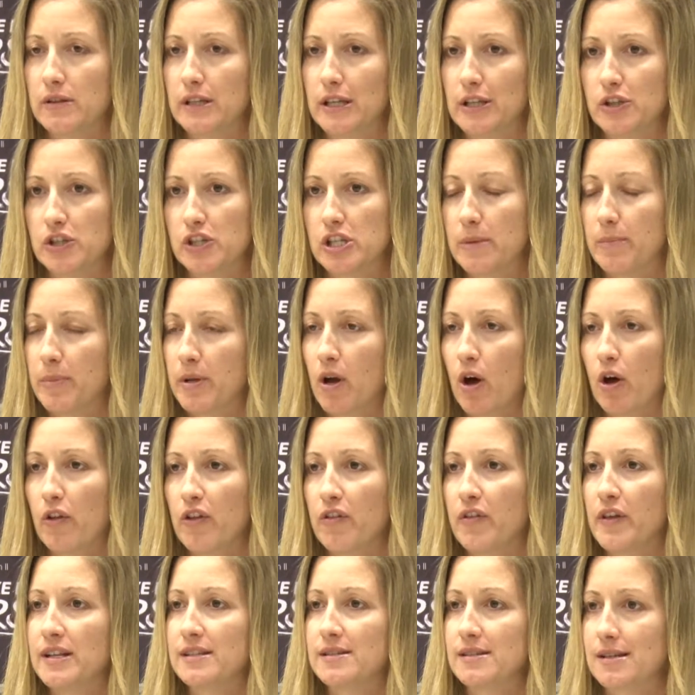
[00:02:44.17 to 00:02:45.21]
leadership and all
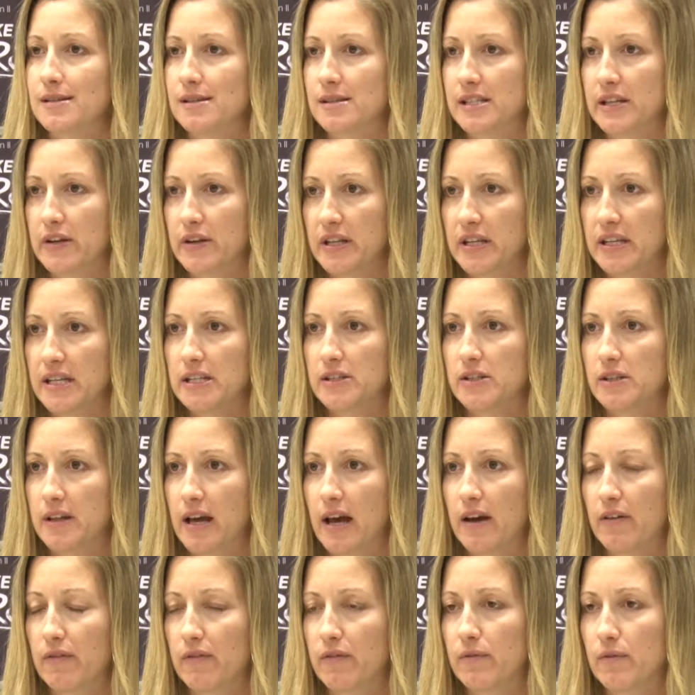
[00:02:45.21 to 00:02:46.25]
the things necessary to get to
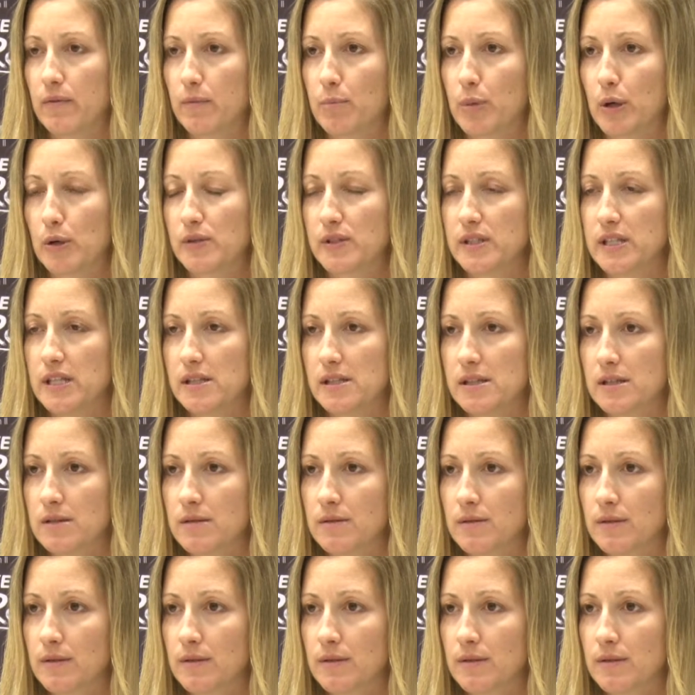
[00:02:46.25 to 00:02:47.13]
that postseason.